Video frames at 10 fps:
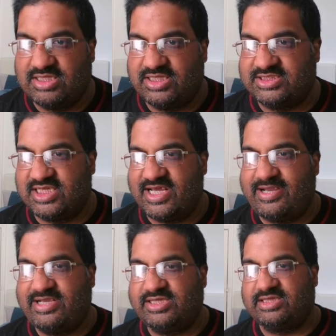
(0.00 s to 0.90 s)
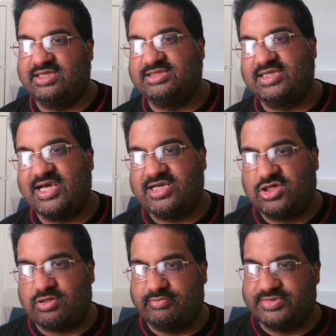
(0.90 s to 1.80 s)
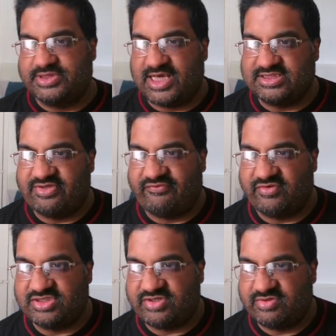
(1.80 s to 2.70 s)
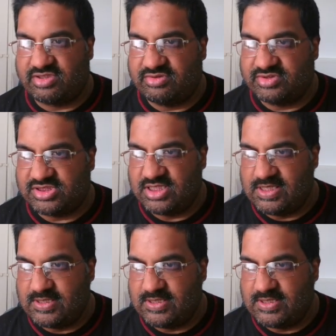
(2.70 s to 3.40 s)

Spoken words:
The delay comes as the first of those